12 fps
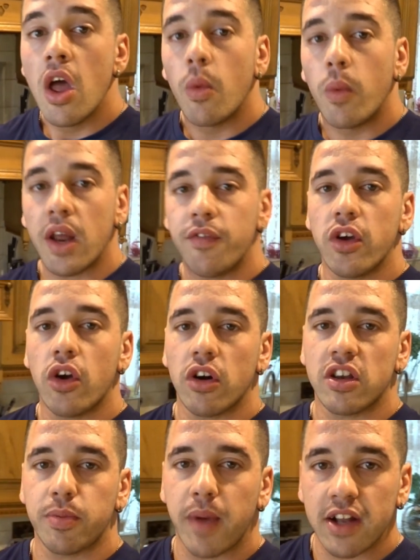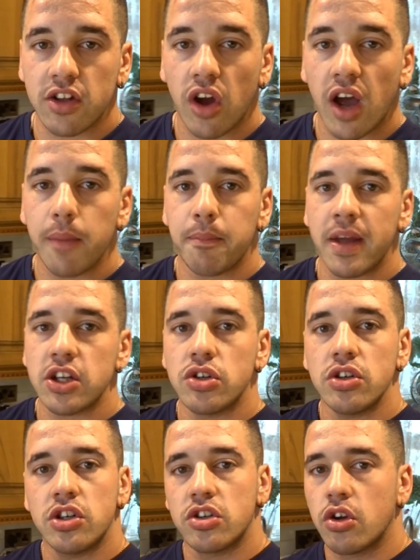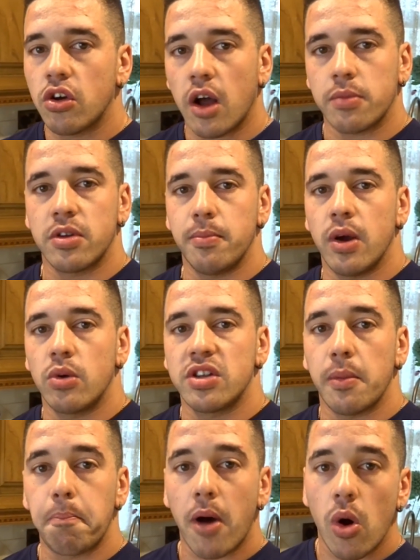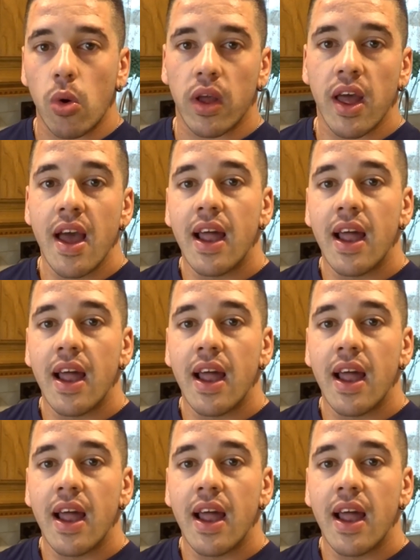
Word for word: whenever you've got spare time, make sure you just cook up some meals in bulk,